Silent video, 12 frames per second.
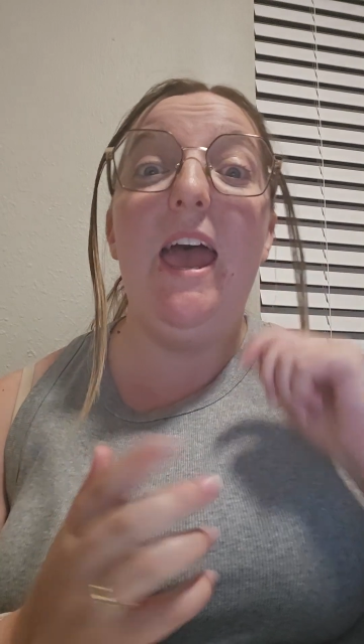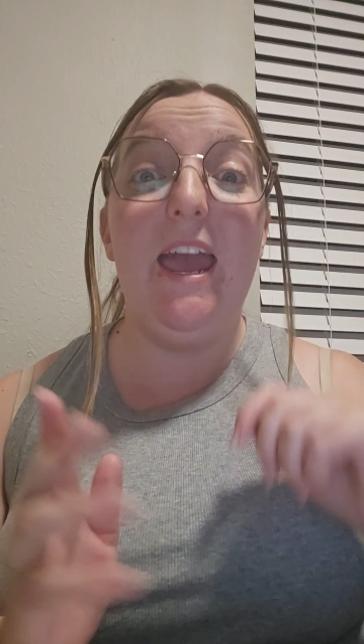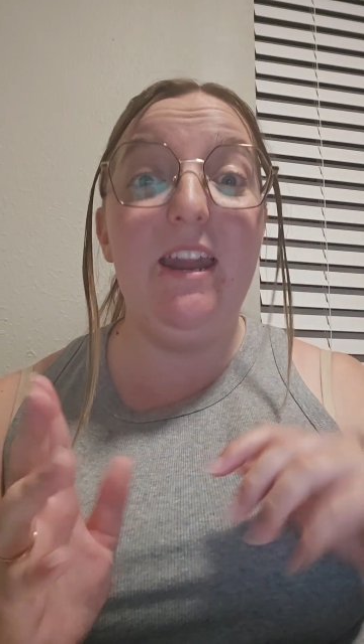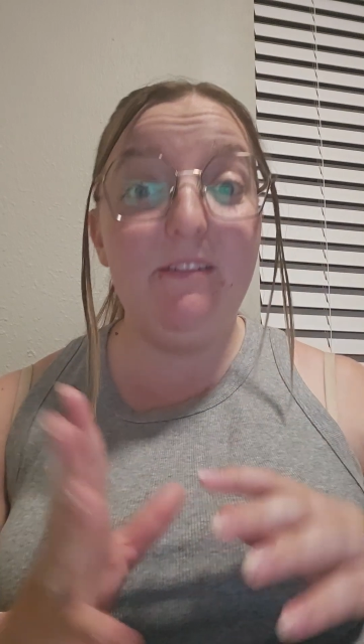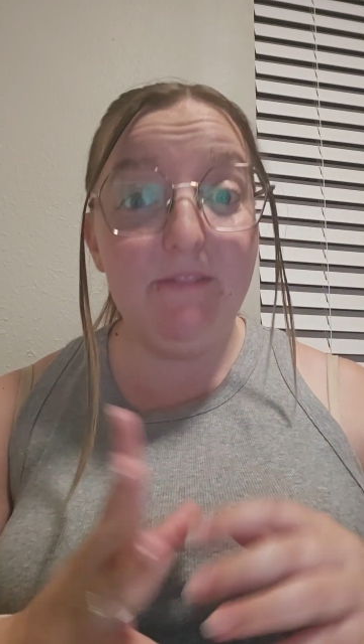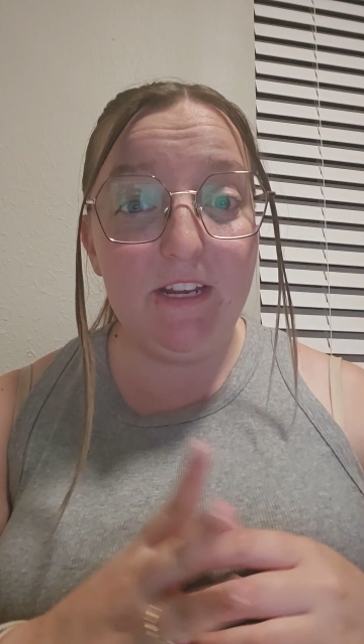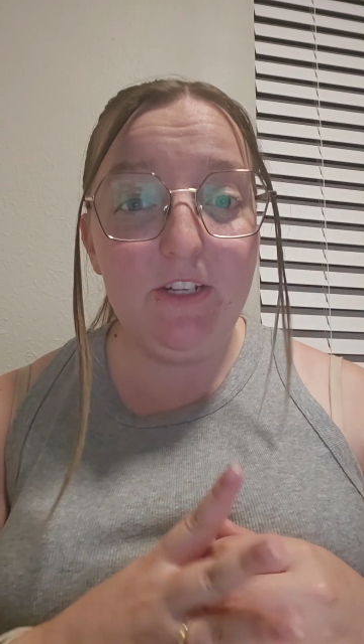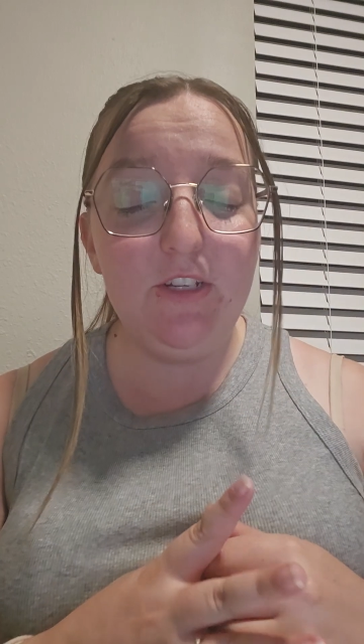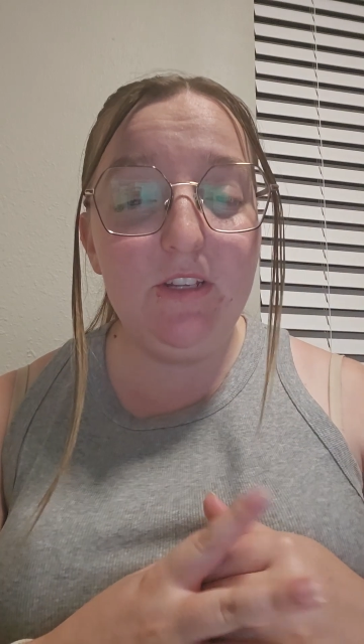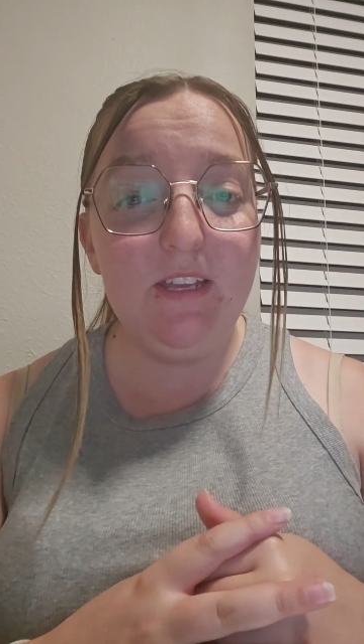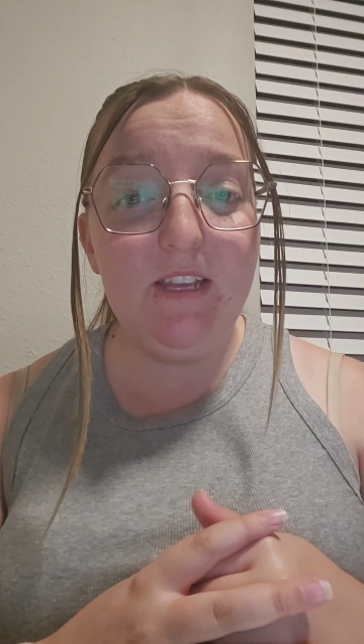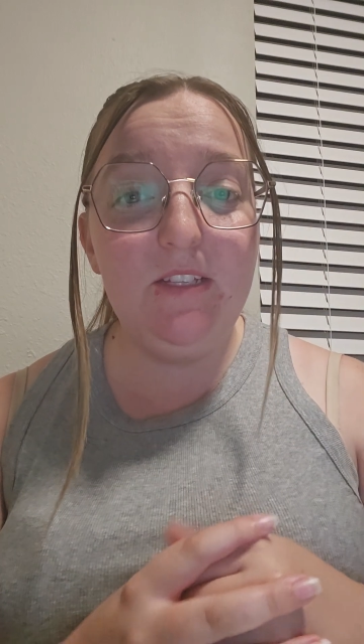and
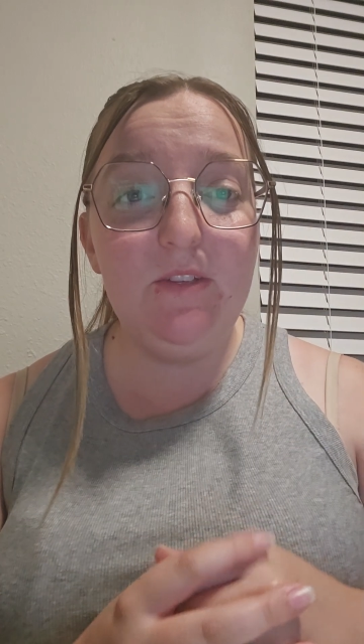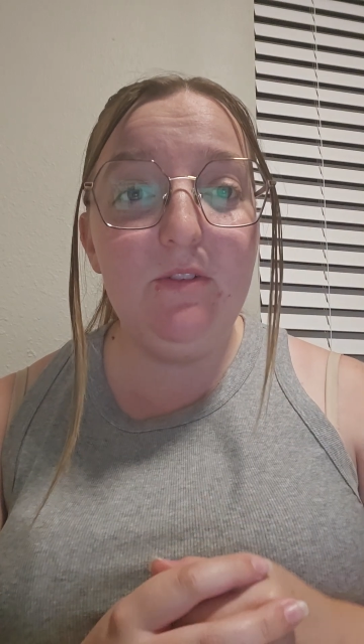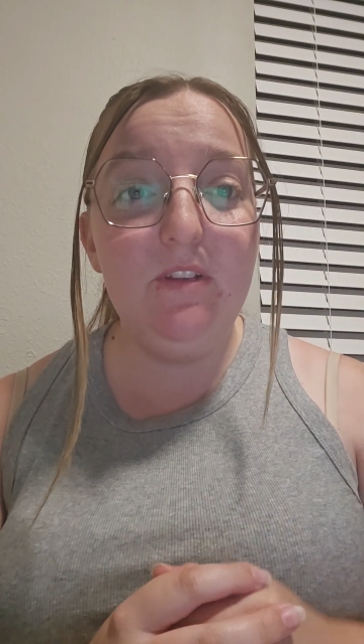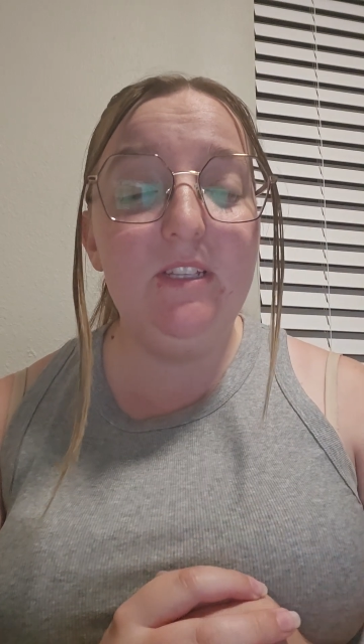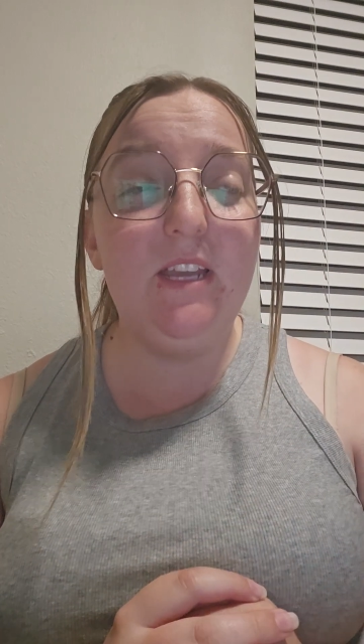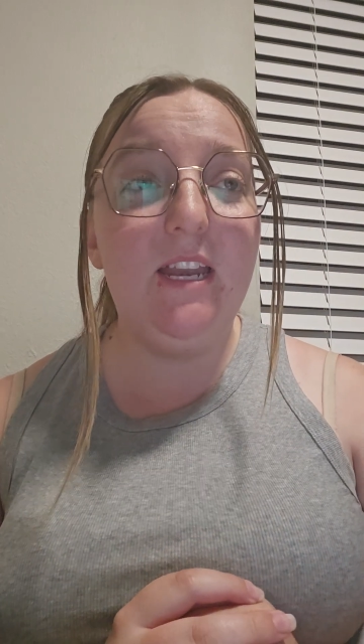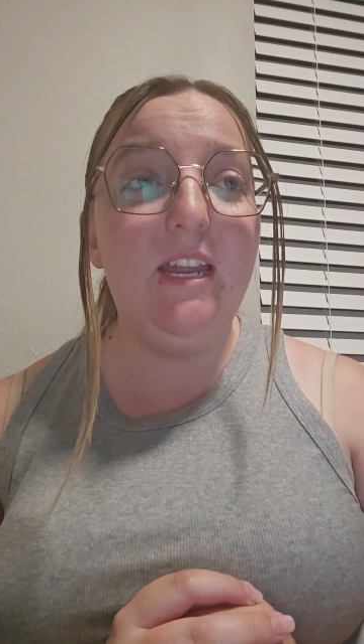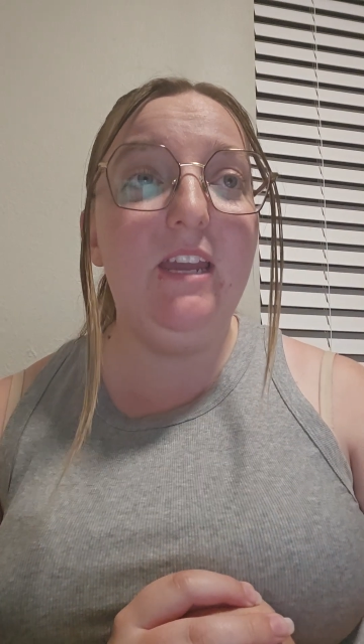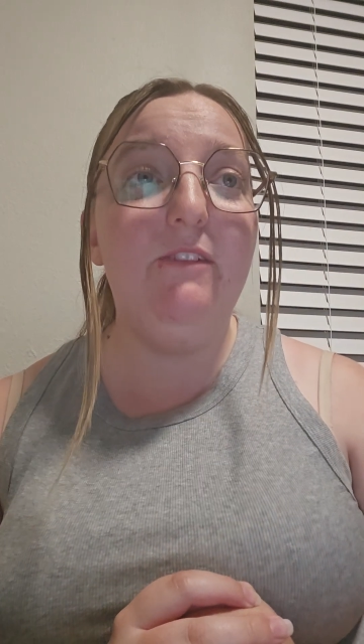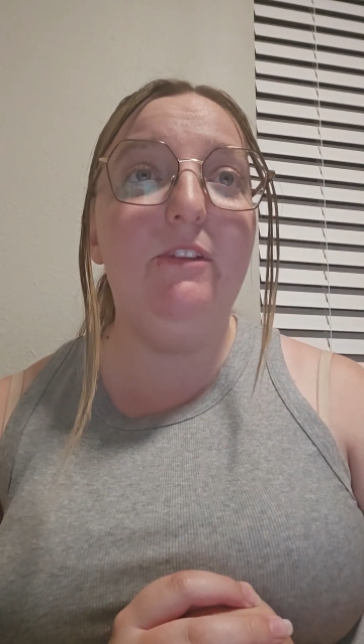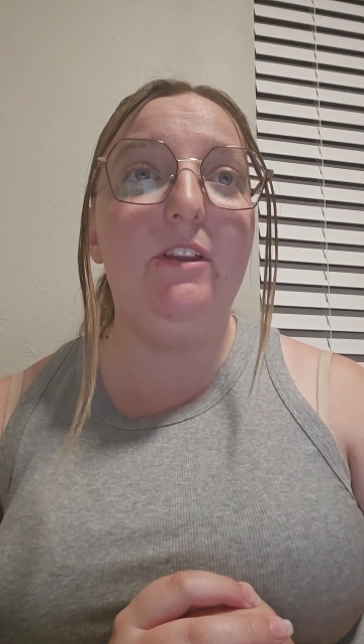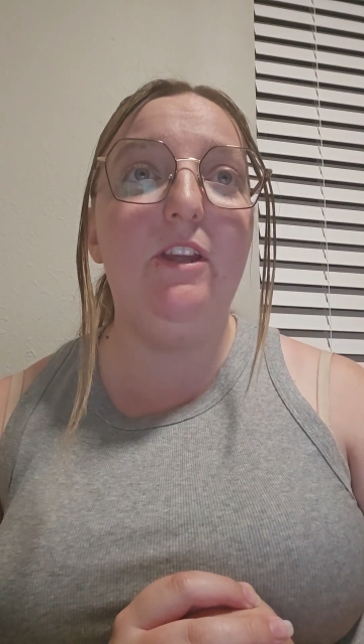eventually students can
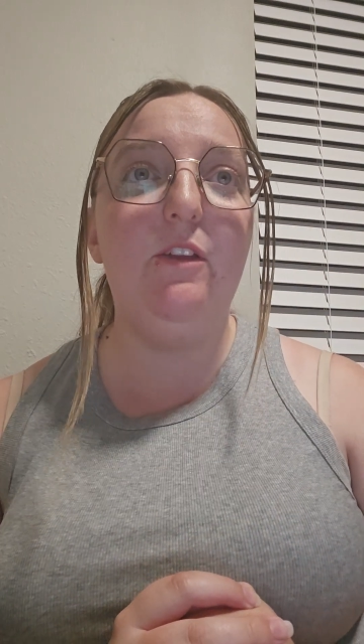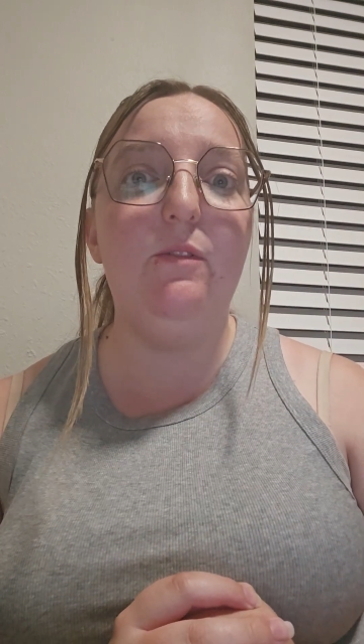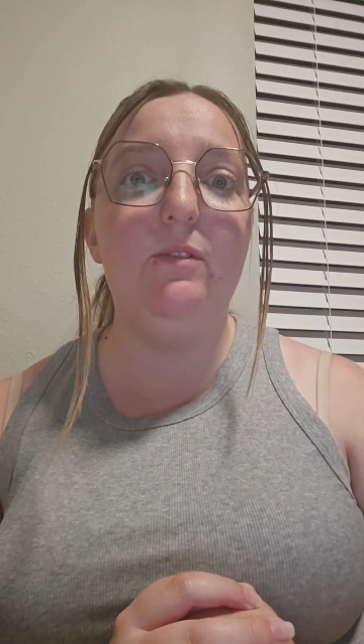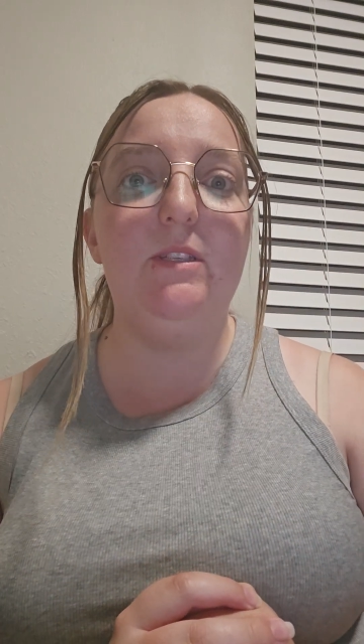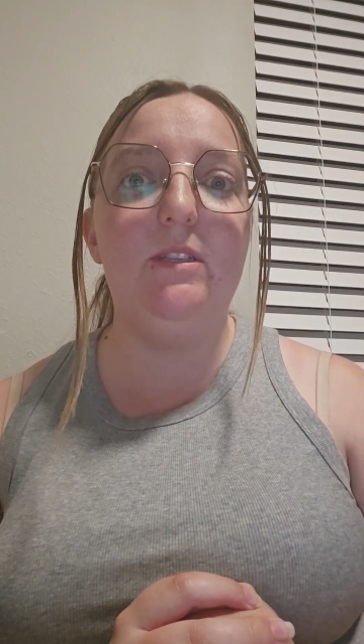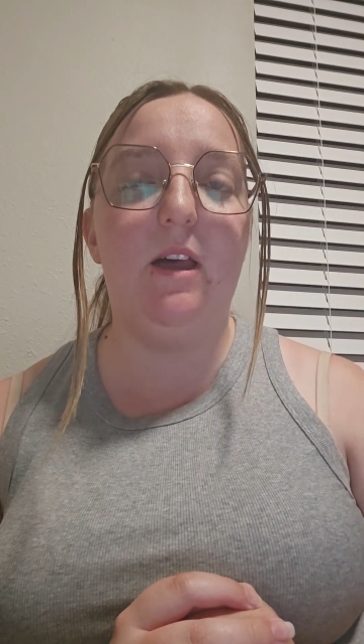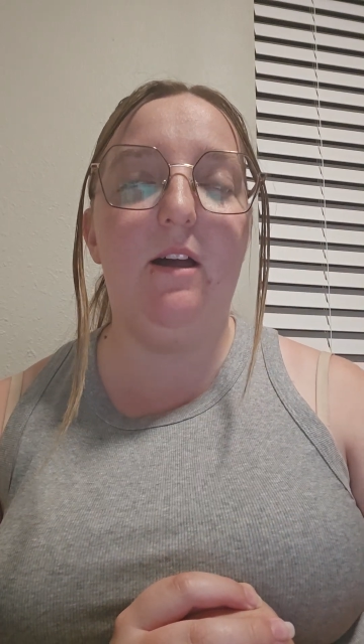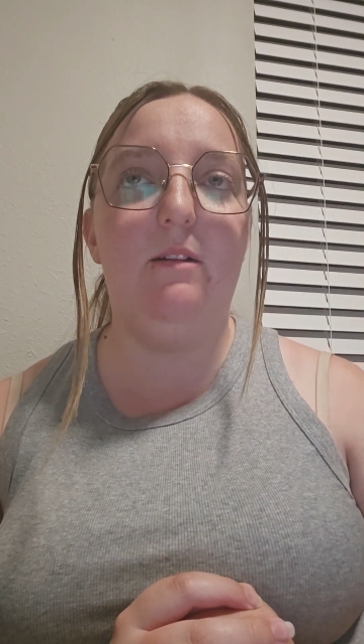even use